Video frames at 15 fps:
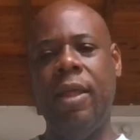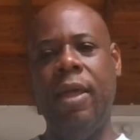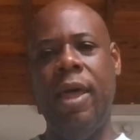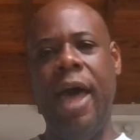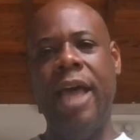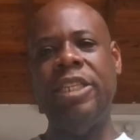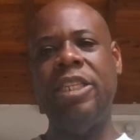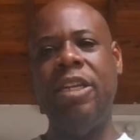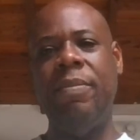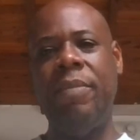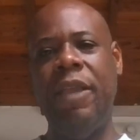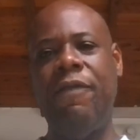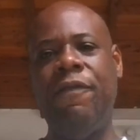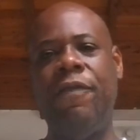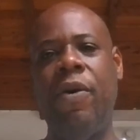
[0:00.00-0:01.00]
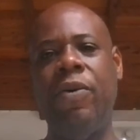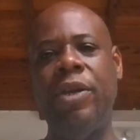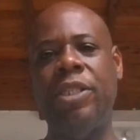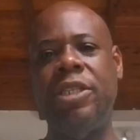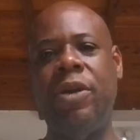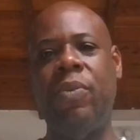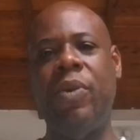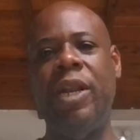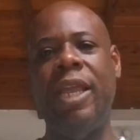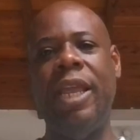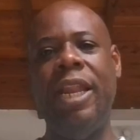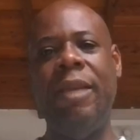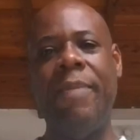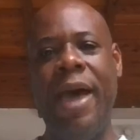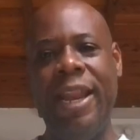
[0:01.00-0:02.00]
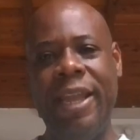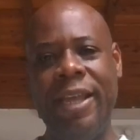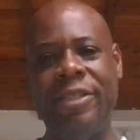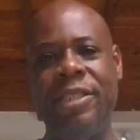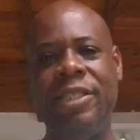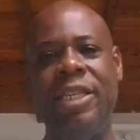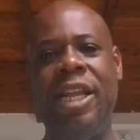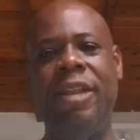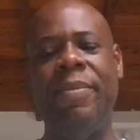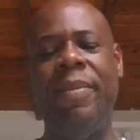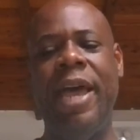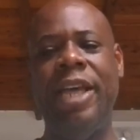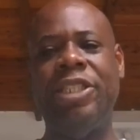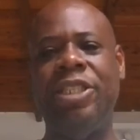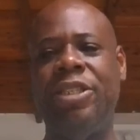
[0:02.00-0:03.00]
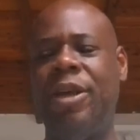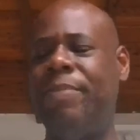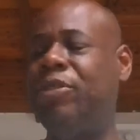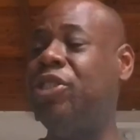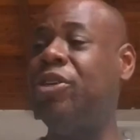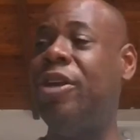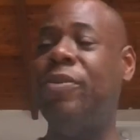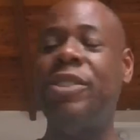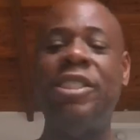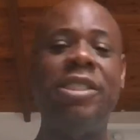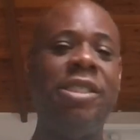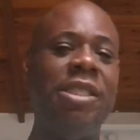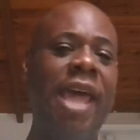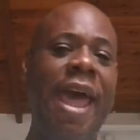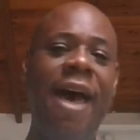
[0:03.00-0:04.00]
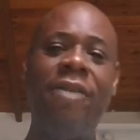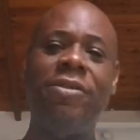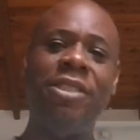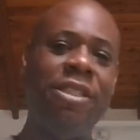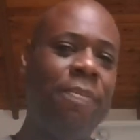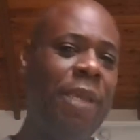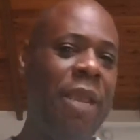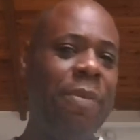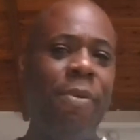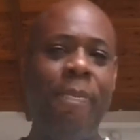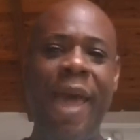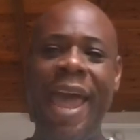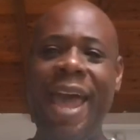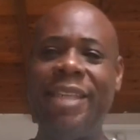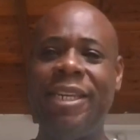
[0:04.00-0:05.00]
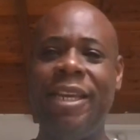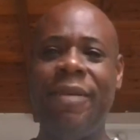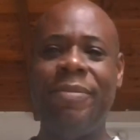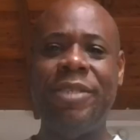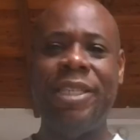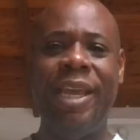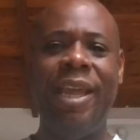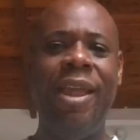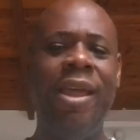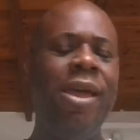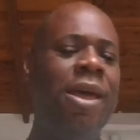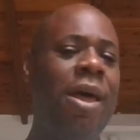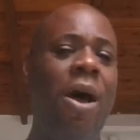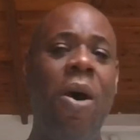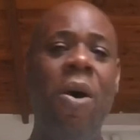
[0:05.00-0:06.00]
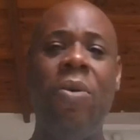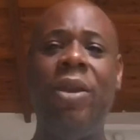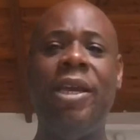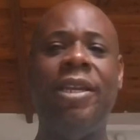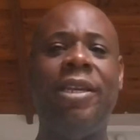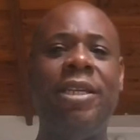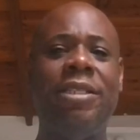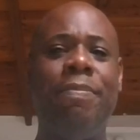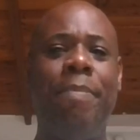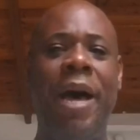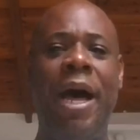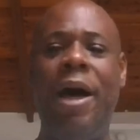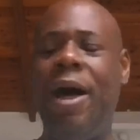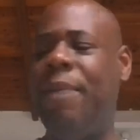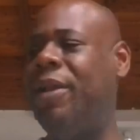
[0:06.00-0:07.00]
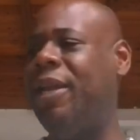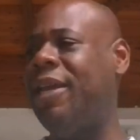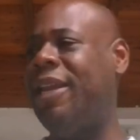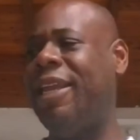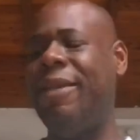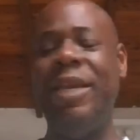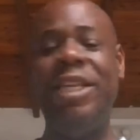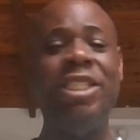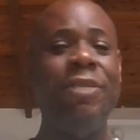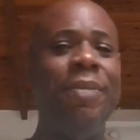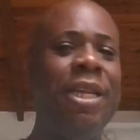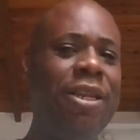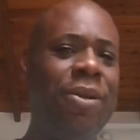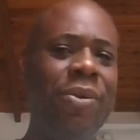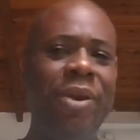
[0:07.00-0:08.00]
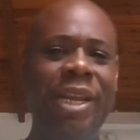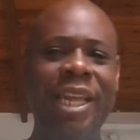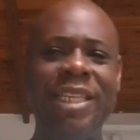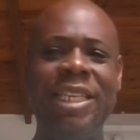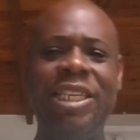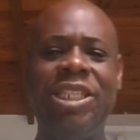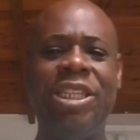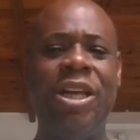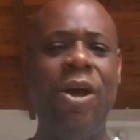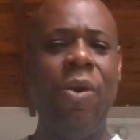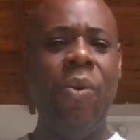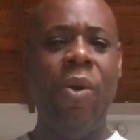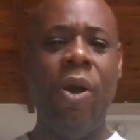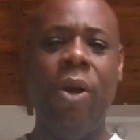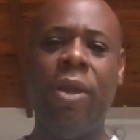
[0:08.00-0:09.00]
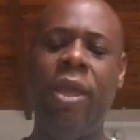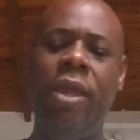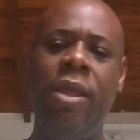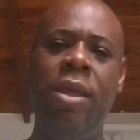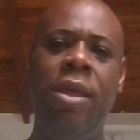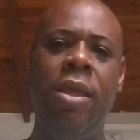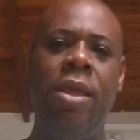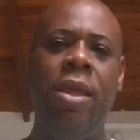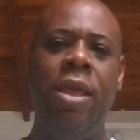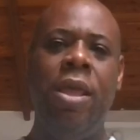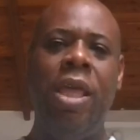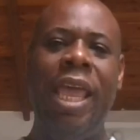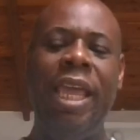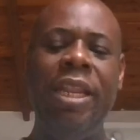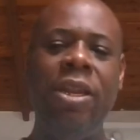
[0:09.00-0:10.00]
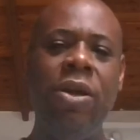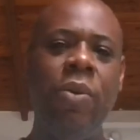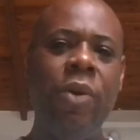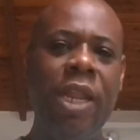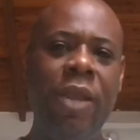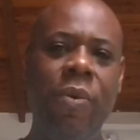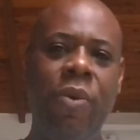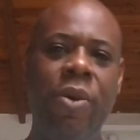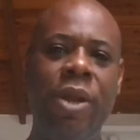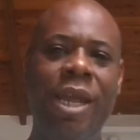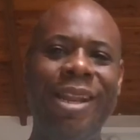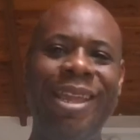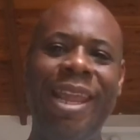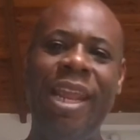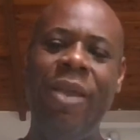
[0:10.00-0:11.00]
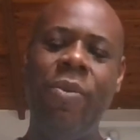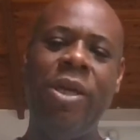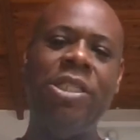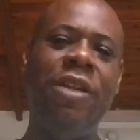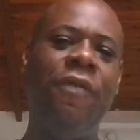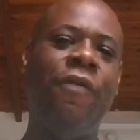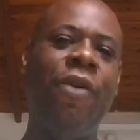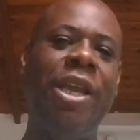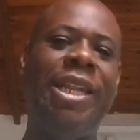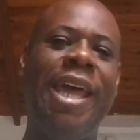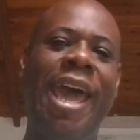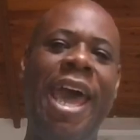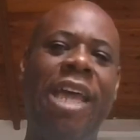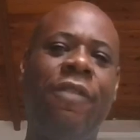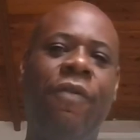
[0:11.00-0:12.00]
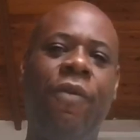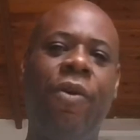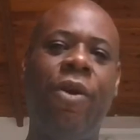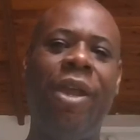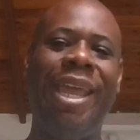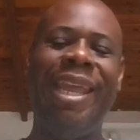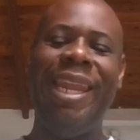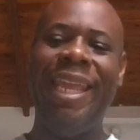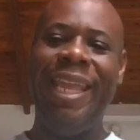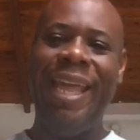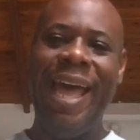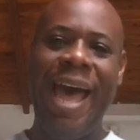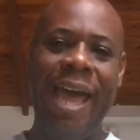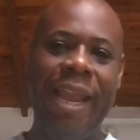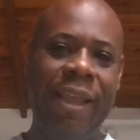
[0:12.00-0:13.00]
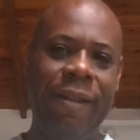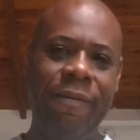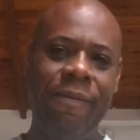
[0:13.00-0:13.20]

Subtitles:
I shouldn't be focused on what anybody else is telling me I should do. I'm sure there was thousands of people passing him saying, oh, look at this bum. Look at him. He should be doing this. He should go work. He knew what he wanted, and he wasn't afraid to ask for it, and he got it.